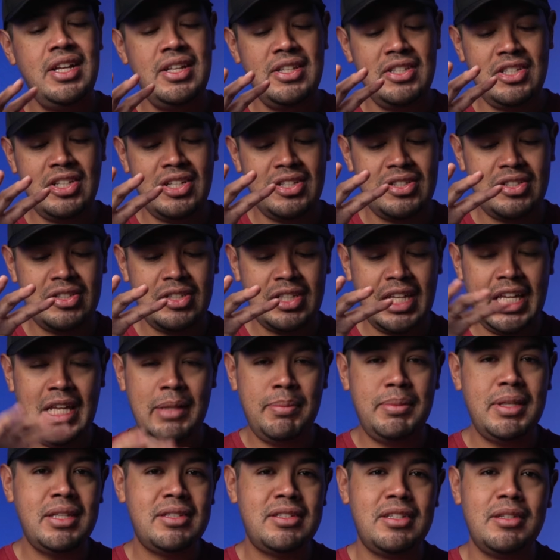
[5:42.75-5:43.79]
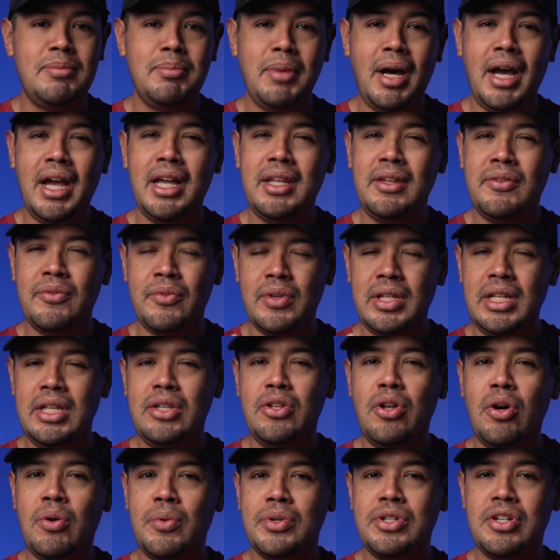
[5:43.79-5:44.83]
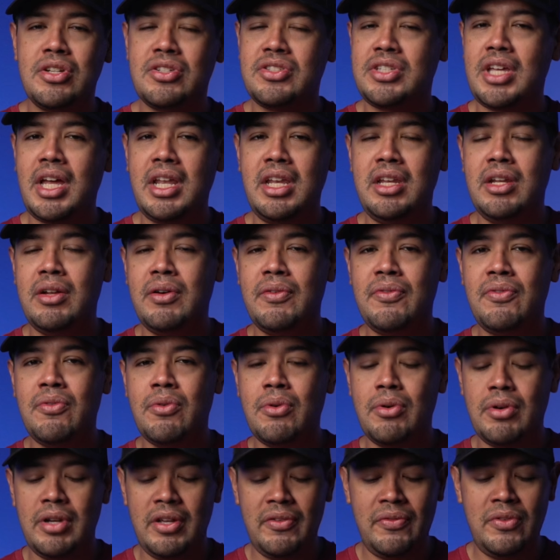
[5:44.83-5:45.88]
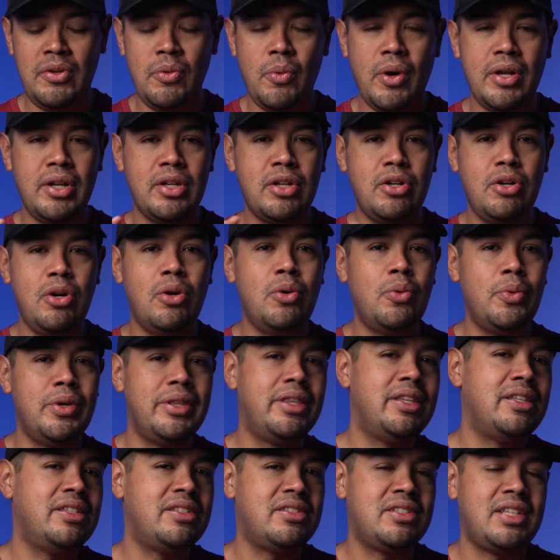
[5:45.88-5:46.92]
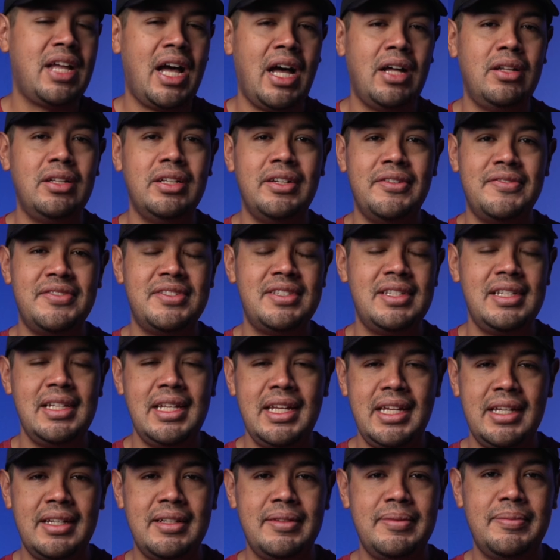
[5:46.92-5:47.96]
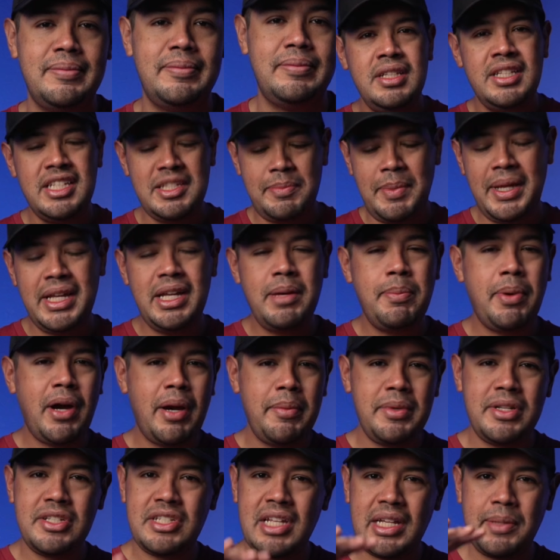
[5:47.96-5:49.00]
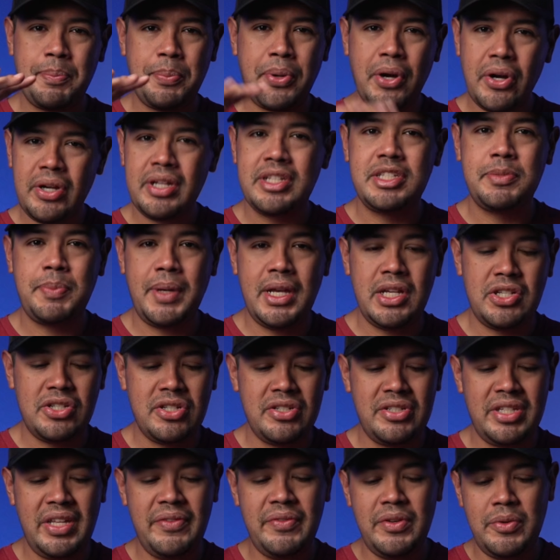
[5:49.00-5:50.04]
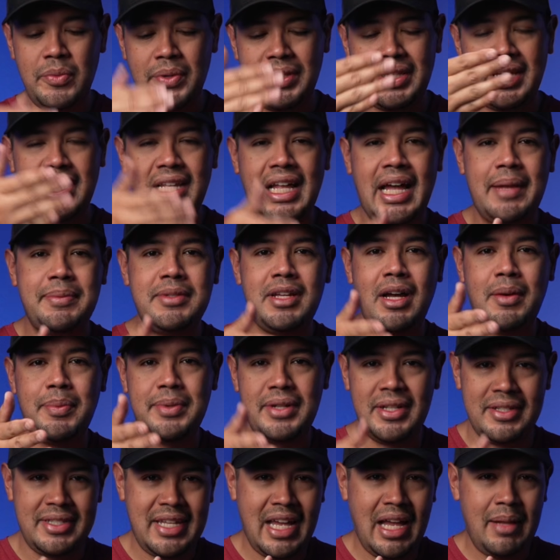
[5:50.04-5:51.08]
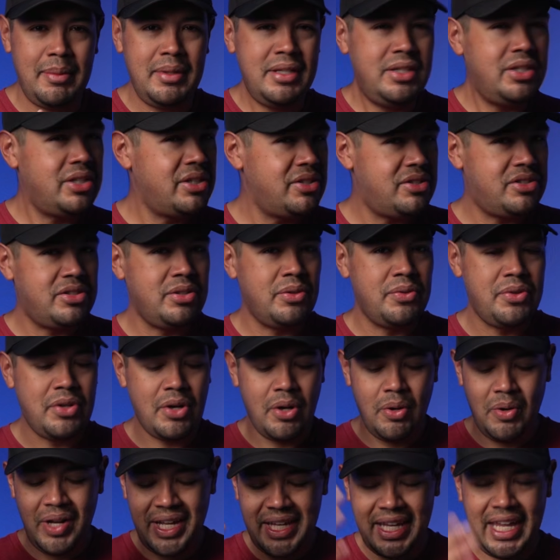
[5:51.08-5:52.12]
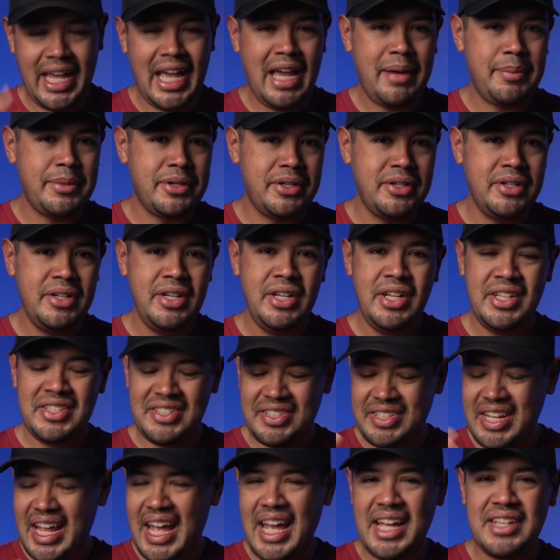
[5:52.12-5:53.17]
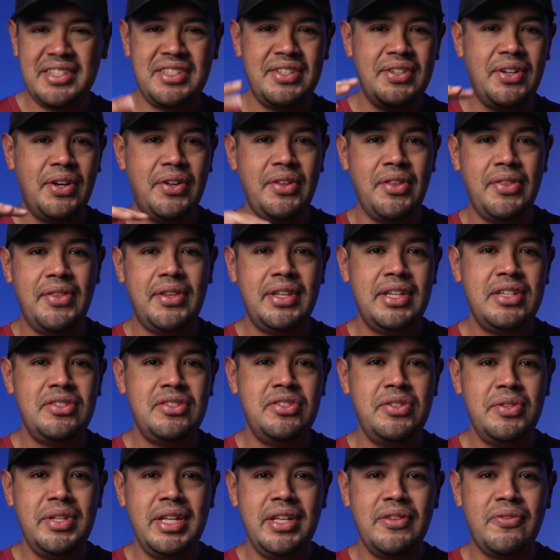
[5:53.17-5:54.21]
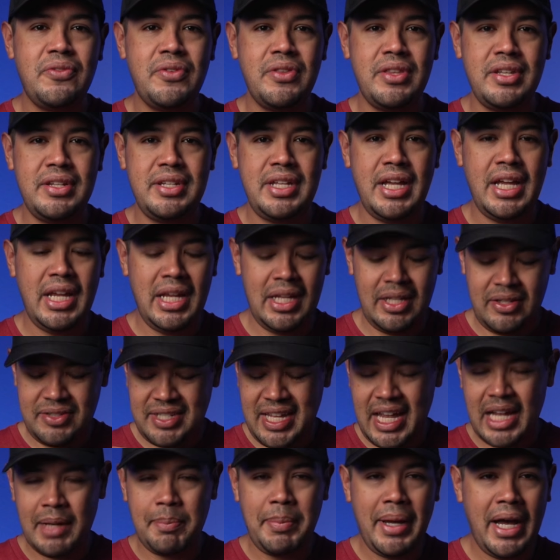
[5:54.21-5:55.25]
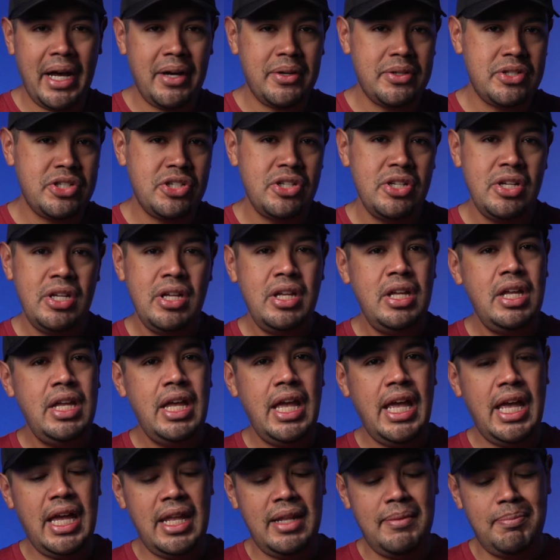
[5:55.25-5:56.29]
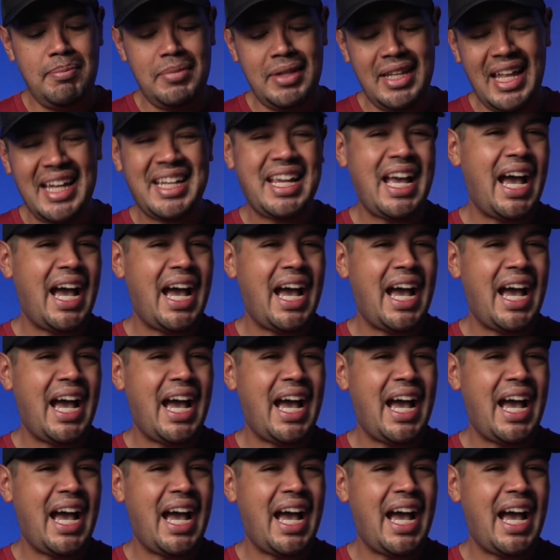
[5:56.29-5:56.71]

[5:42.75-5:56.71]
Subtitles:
just keep this in mind and really know what you're signing up for if you want to go with this style of sling. This main compartment is like pretty spacious. Even with a laptop and a tablet, you can still throw a camera, snacks, and other things you need for the day, a tech pouch. And that's